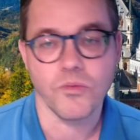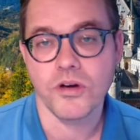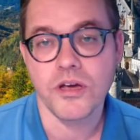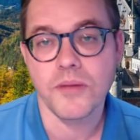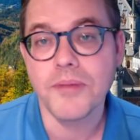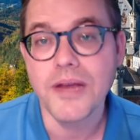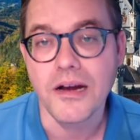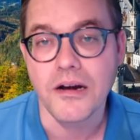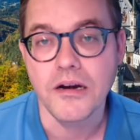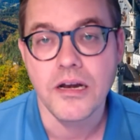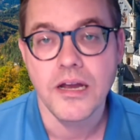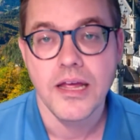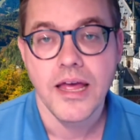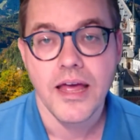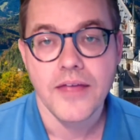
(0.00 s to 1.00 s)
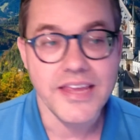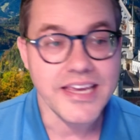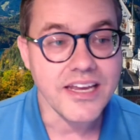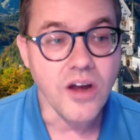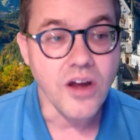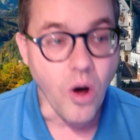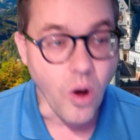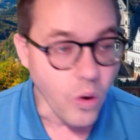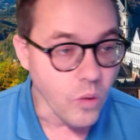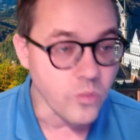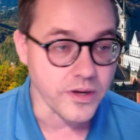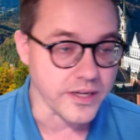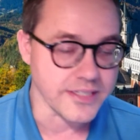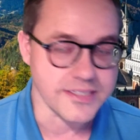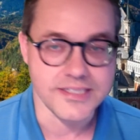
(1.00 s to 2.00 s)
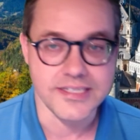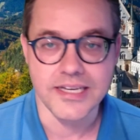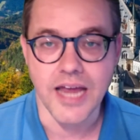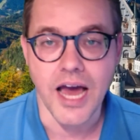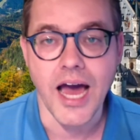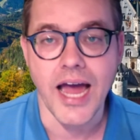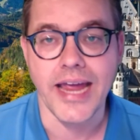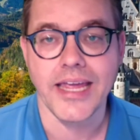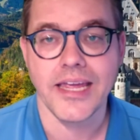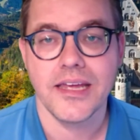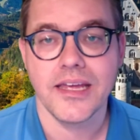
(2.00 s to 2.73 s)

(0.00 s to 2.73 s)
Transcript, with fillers: Well, Kabir, they can always deny.